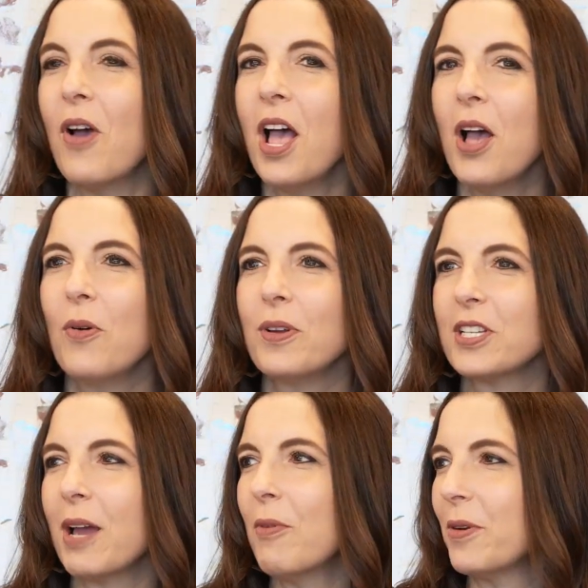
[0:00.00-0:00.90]
So, which
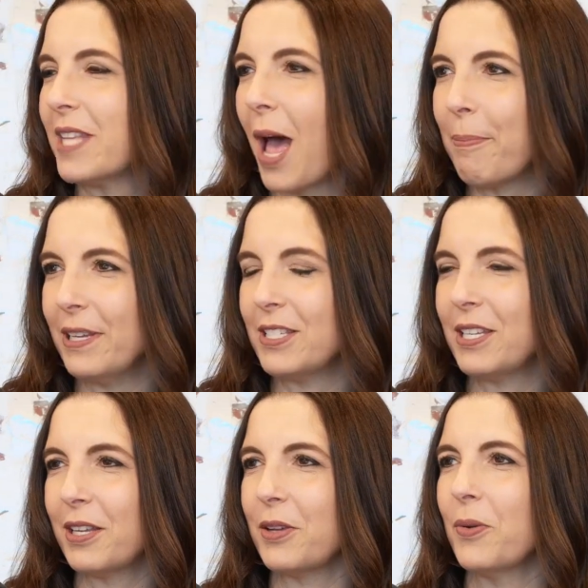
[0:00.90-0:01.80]
I'm always happy
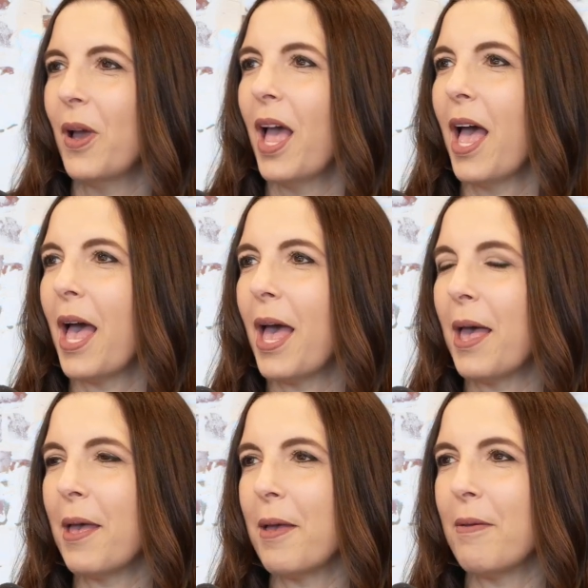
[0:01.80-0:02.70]
to.
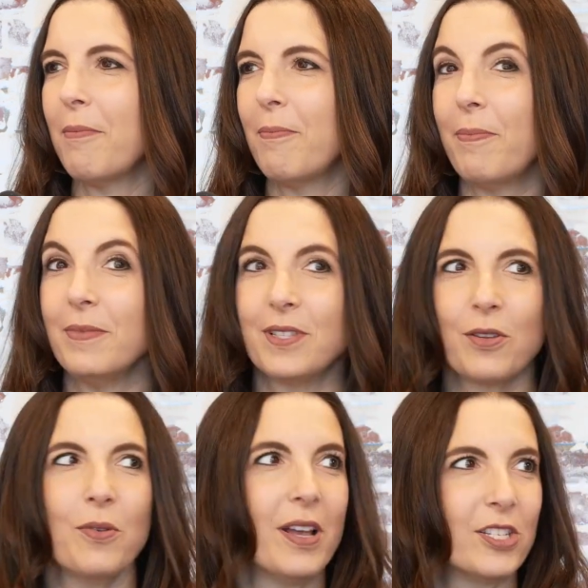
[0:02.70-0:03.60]
So
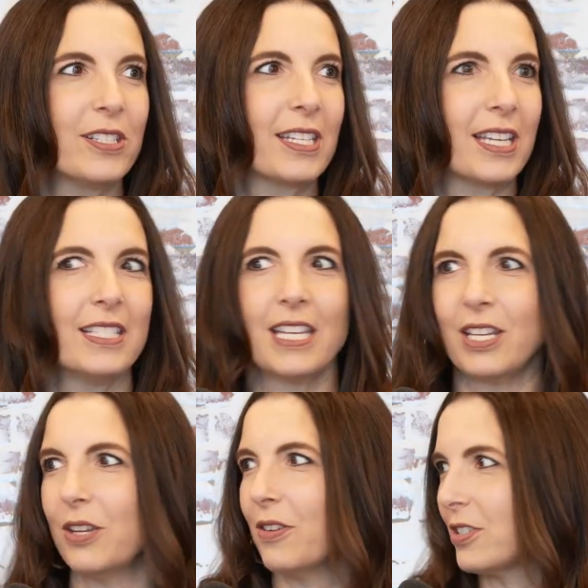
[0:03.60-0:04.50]
you just
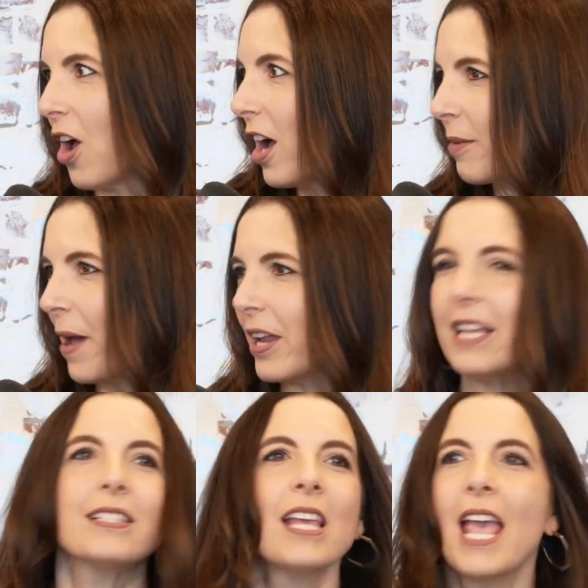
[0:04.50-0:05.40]
continue to talk about
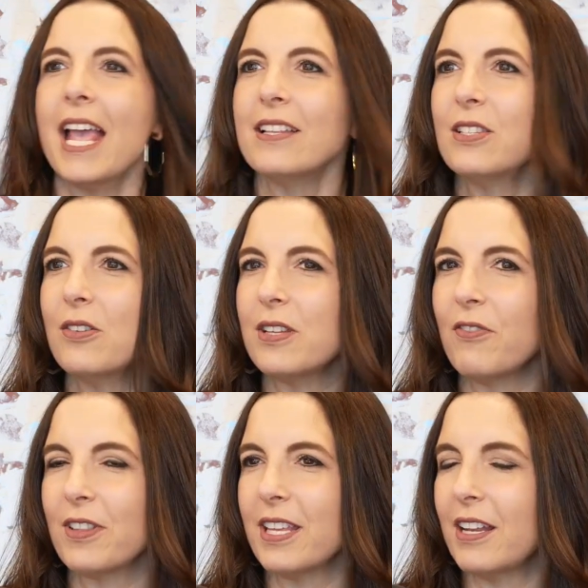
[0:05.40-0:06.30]
it. It's no
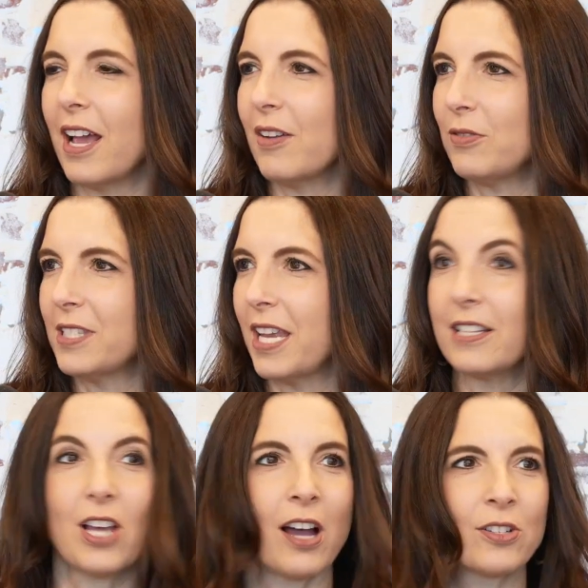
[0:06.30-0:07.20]
different than, I will say, a
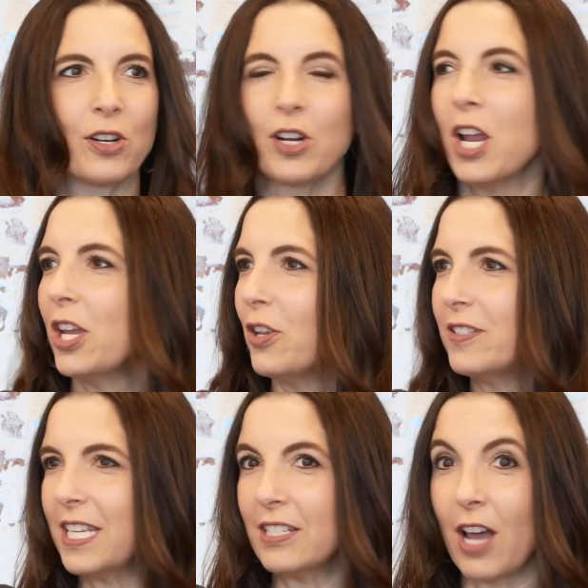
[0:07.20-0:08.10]
doctor. You
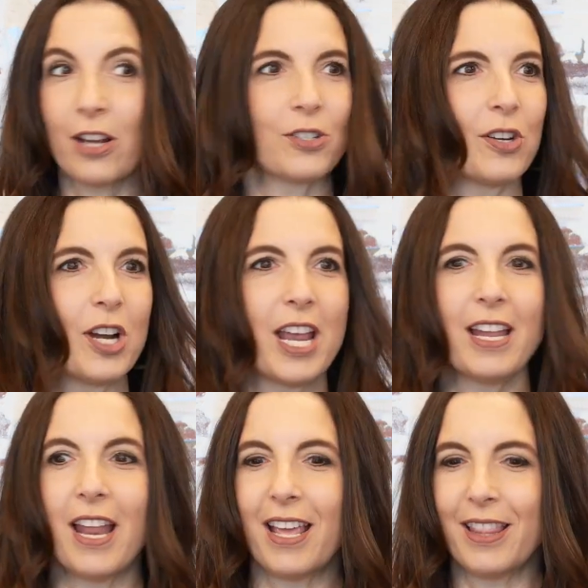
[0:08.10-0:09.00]
see a doctor
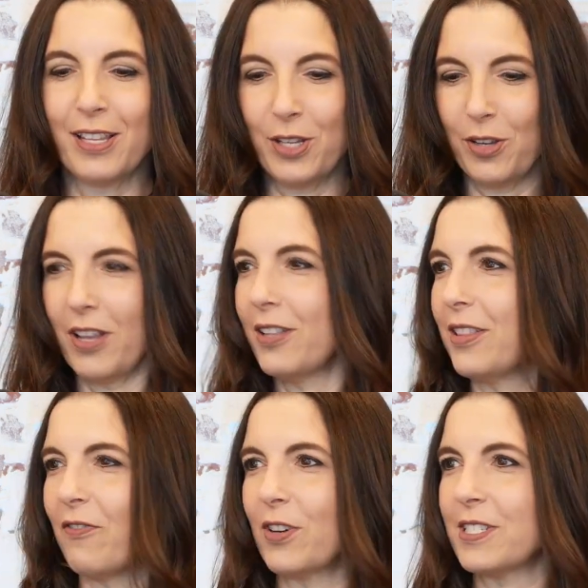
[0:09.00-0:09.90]
and the
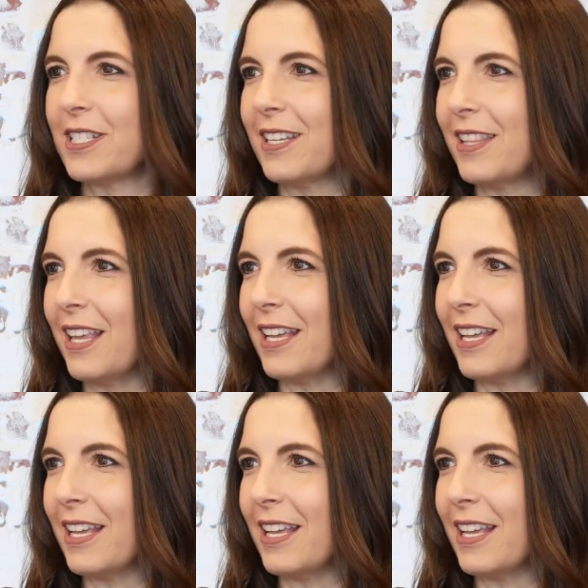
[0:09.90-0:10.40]
first thing